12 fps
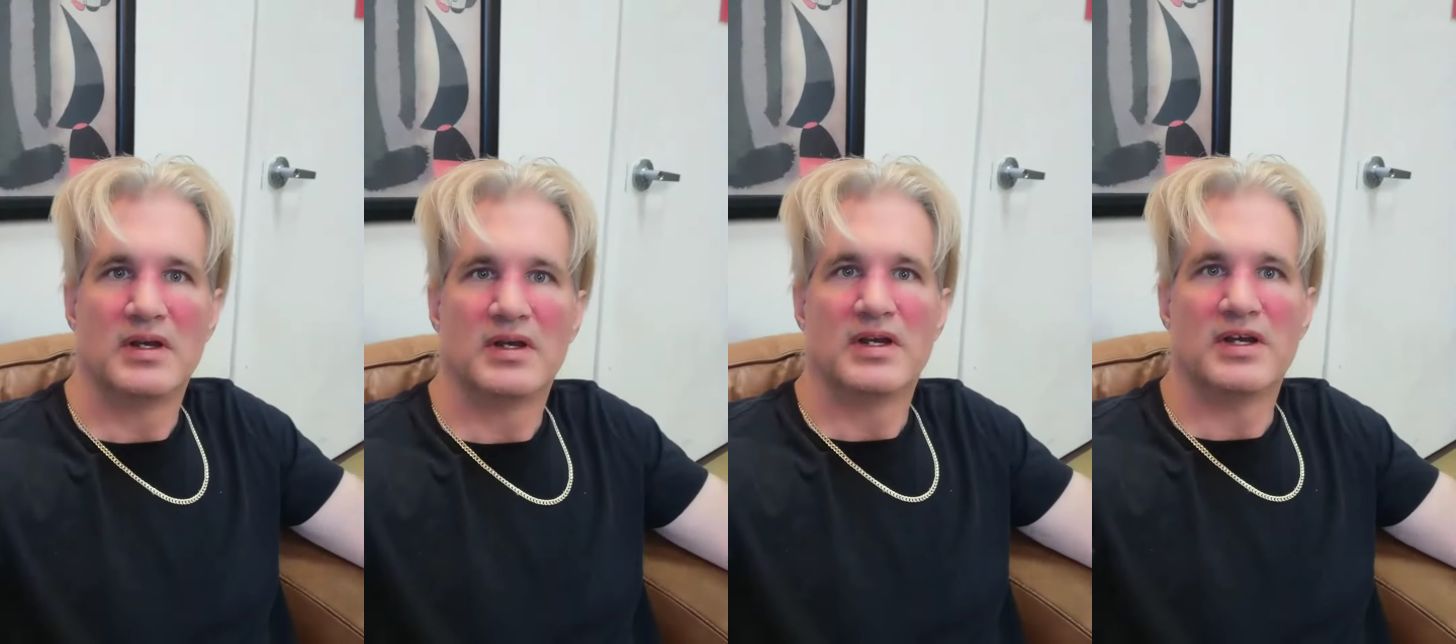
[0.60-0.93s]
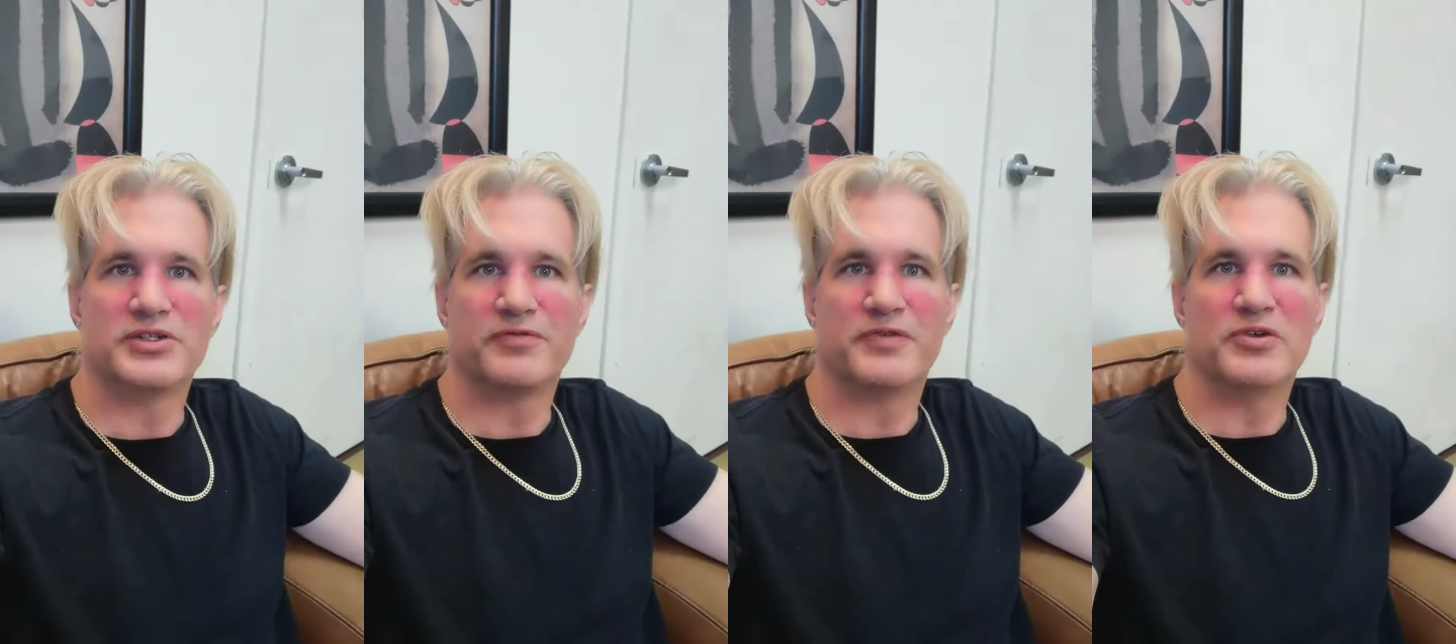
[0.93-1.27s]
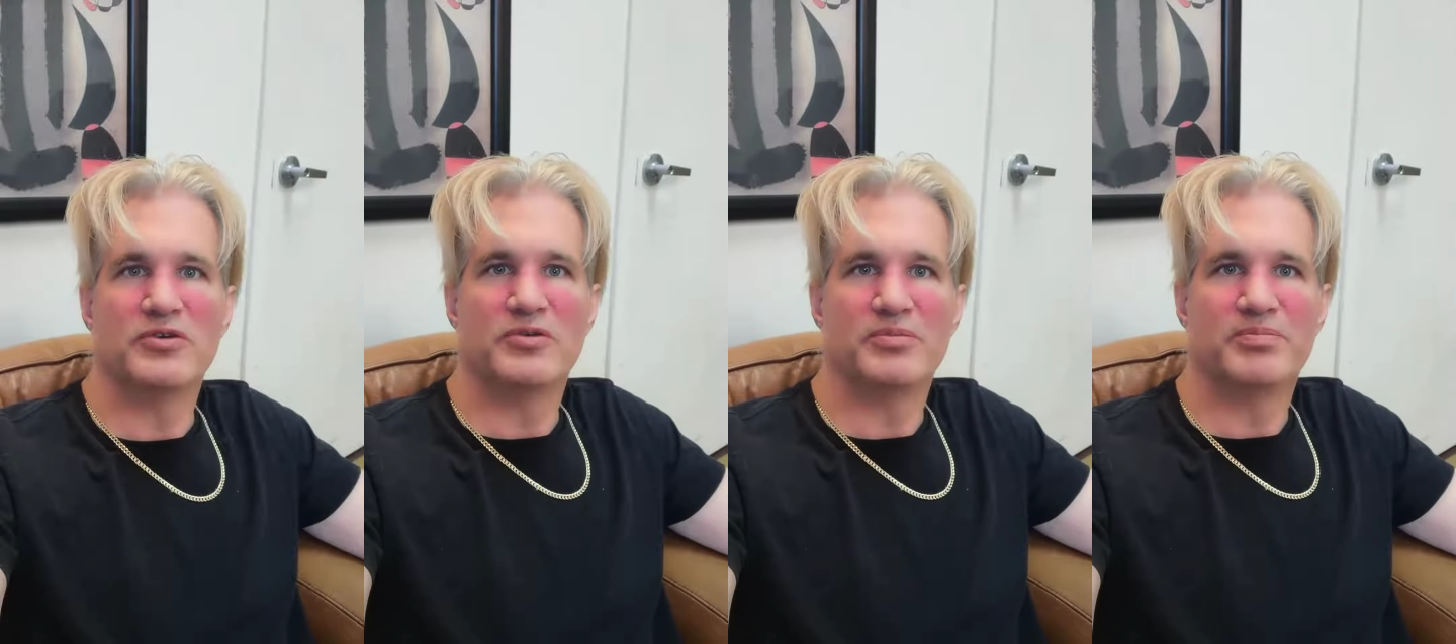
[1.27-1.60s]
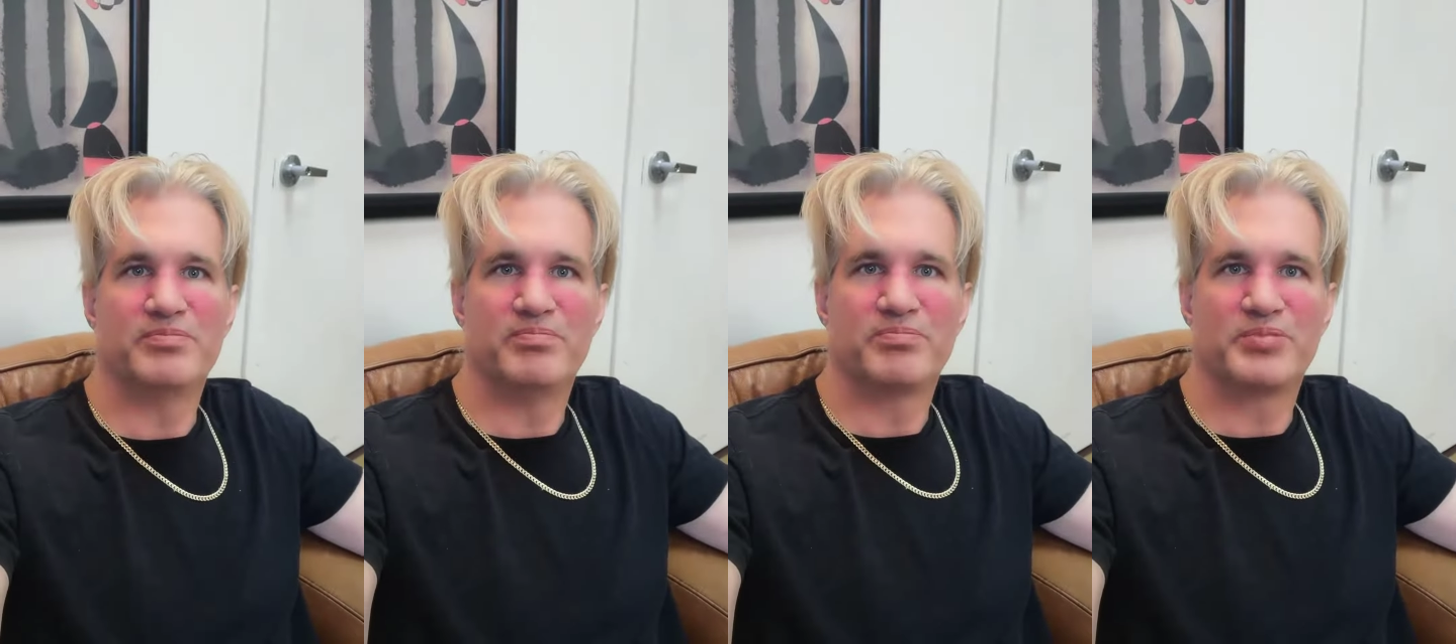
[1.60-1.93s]
Here's a few
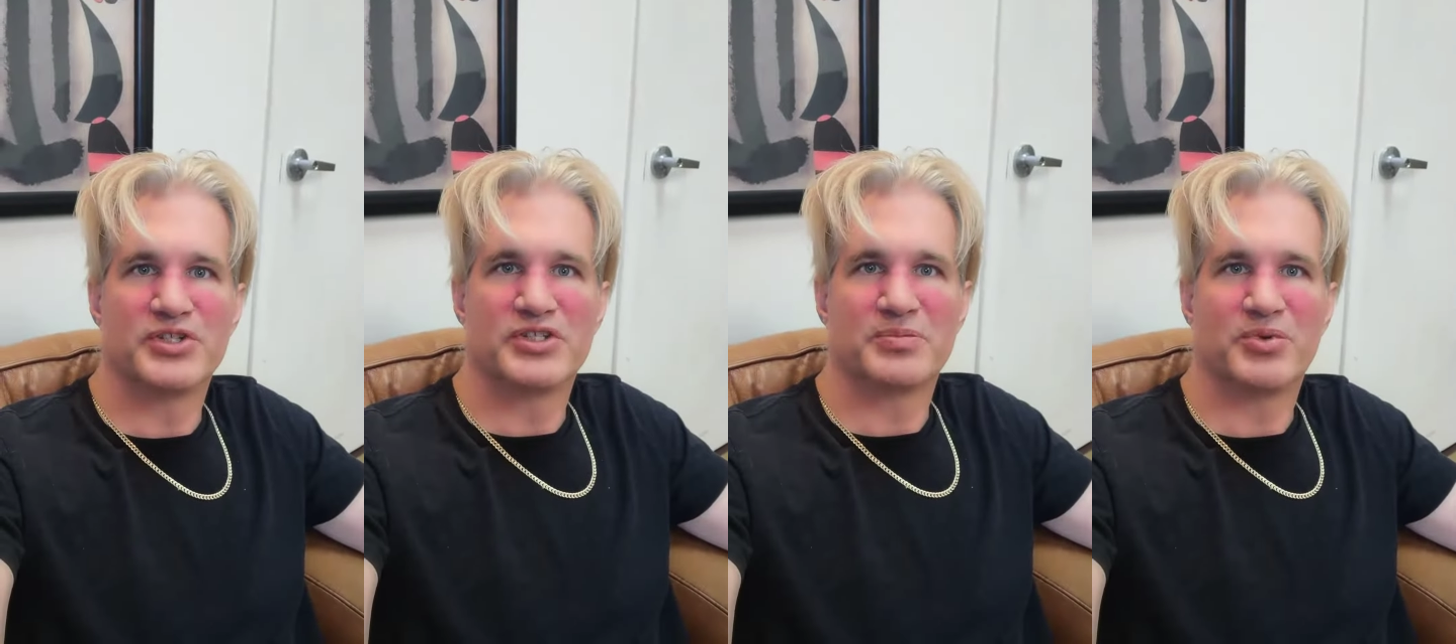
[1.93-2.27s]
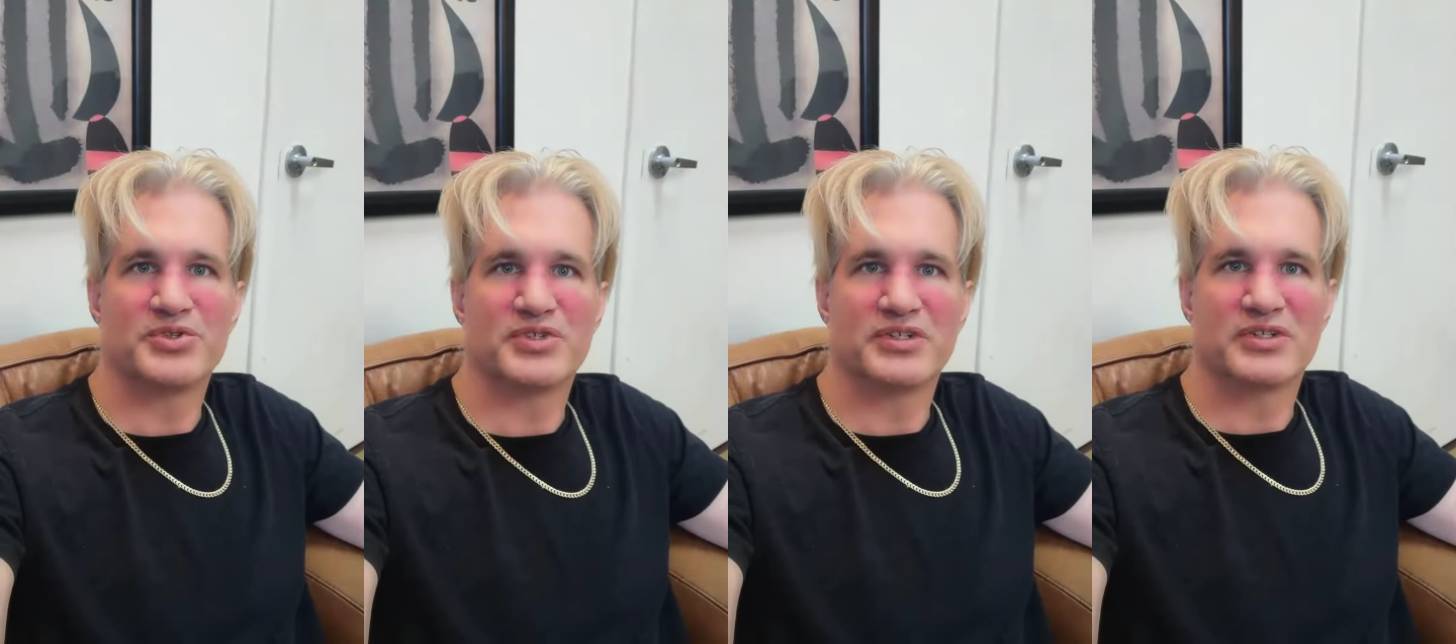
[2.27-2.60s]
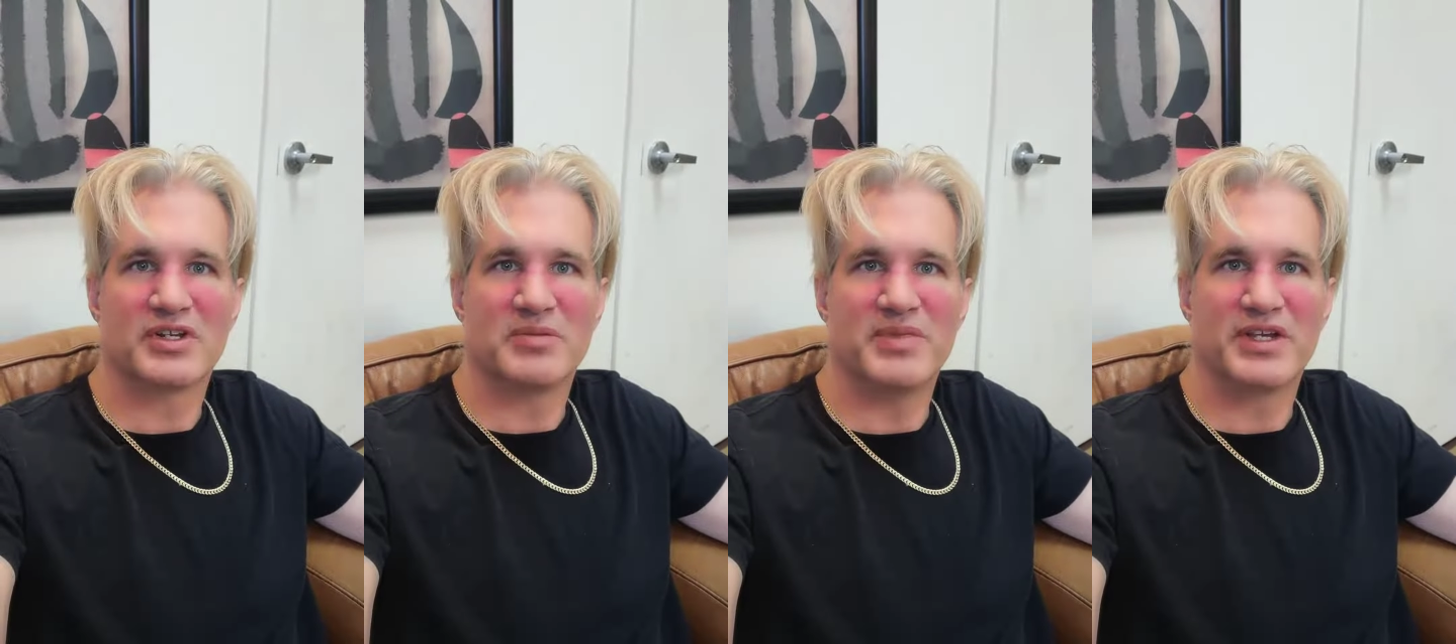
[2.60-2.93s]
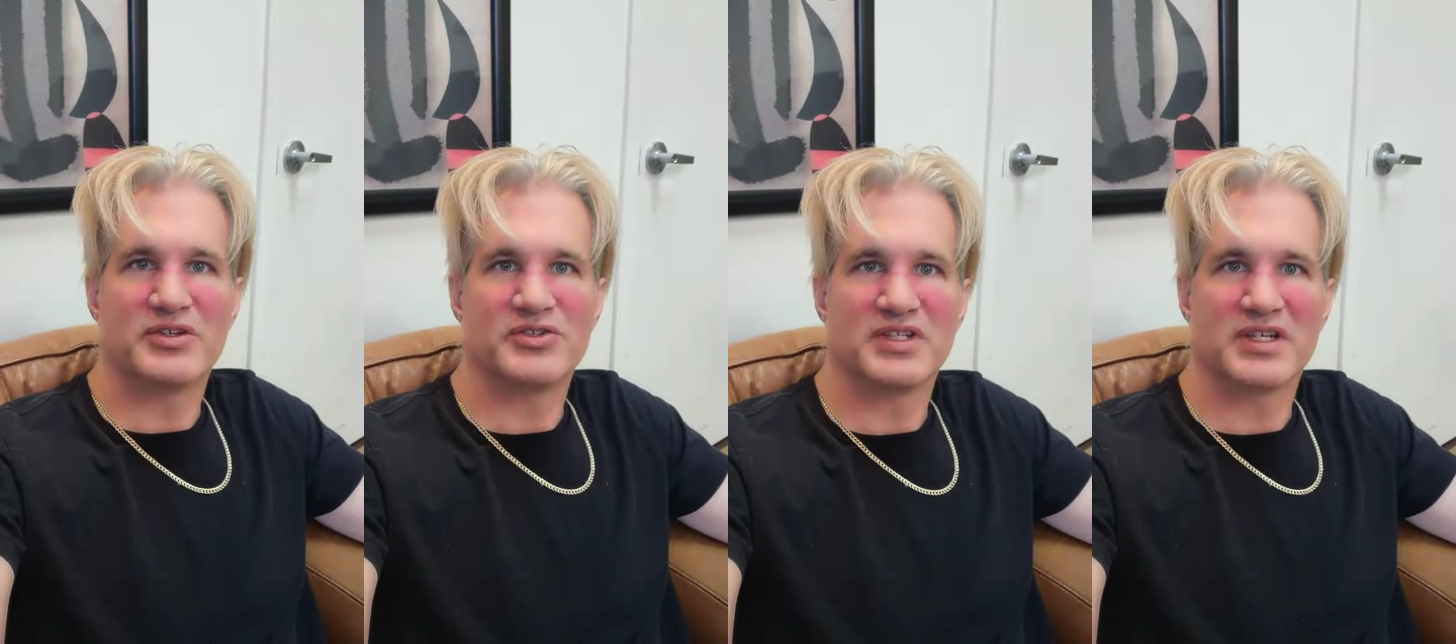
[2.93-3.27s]
principles that's going to make
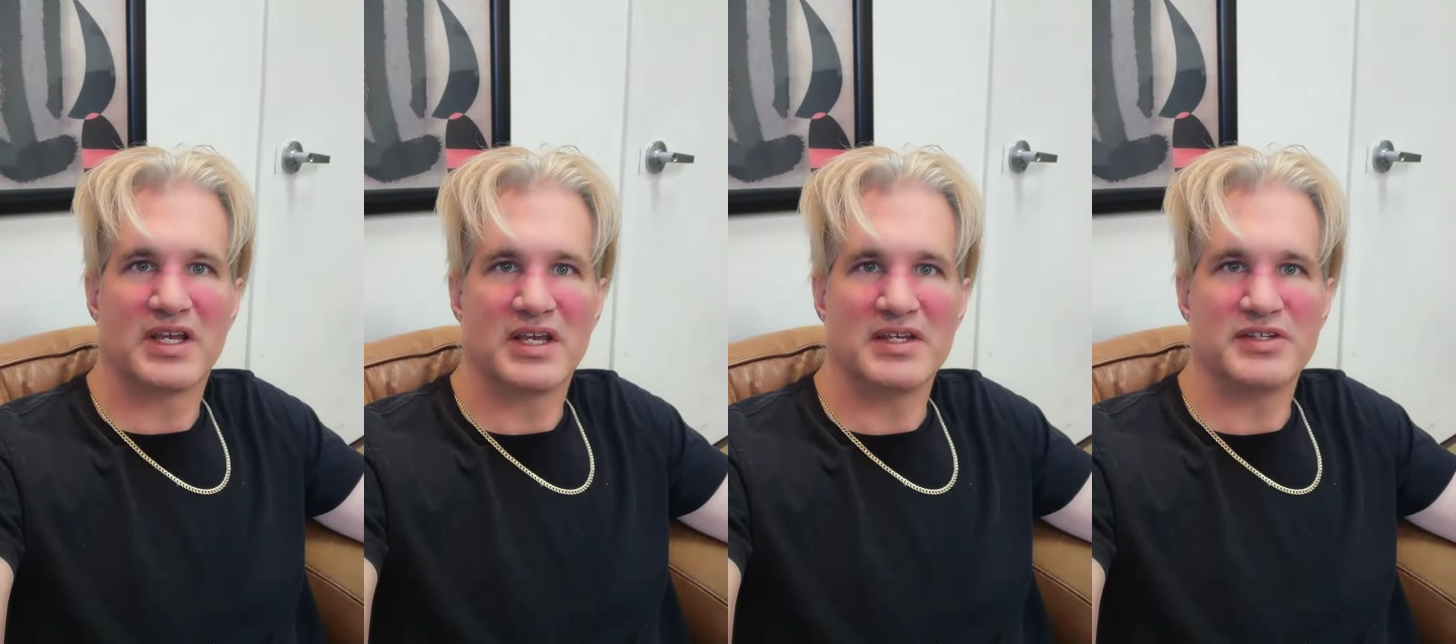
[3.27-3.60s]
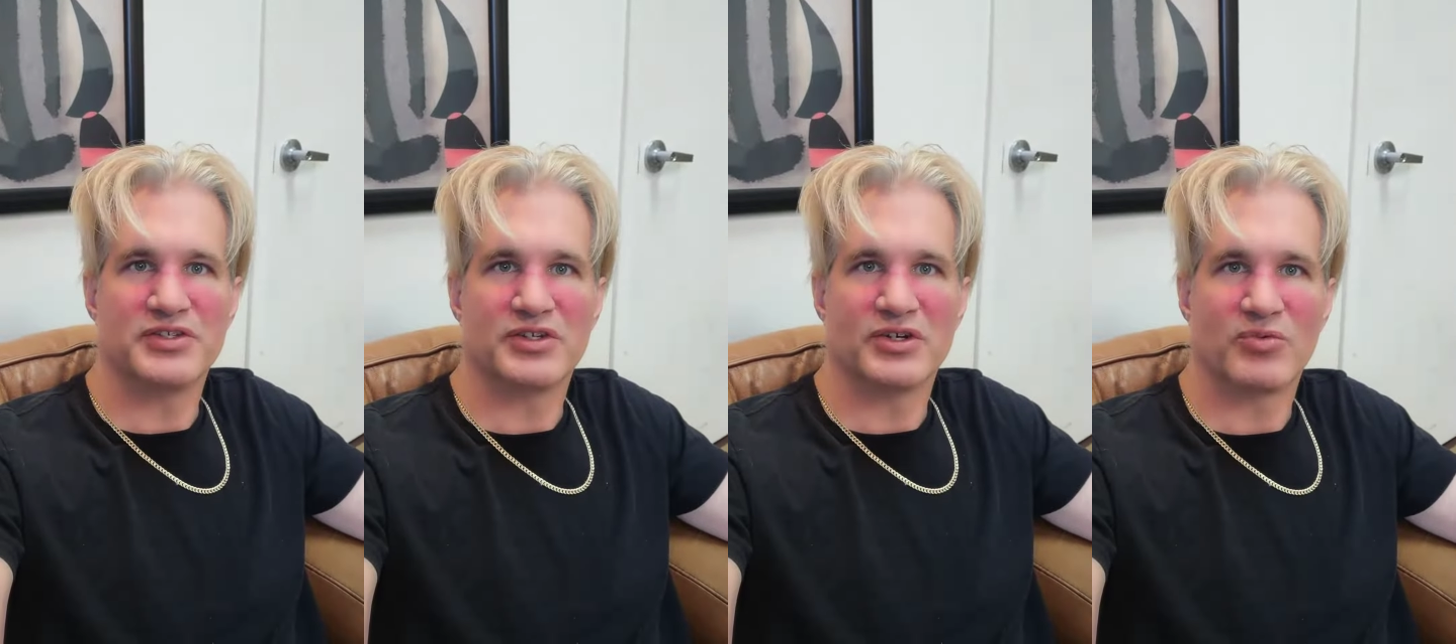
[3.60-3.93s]
your singing easier.